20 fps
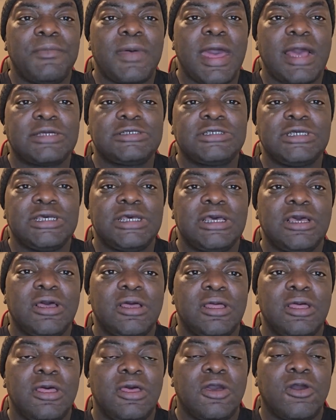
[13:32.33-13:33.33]
actually
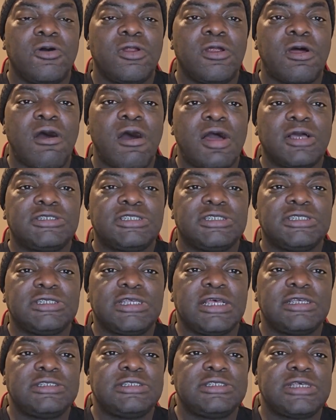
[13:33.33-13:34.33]
going to auctions
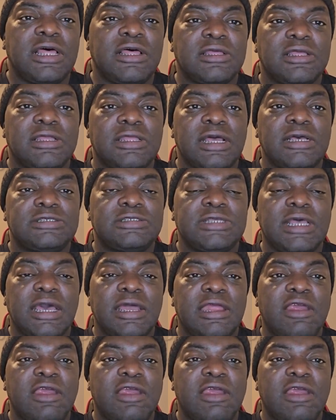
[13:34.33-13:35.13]
and selling the next day.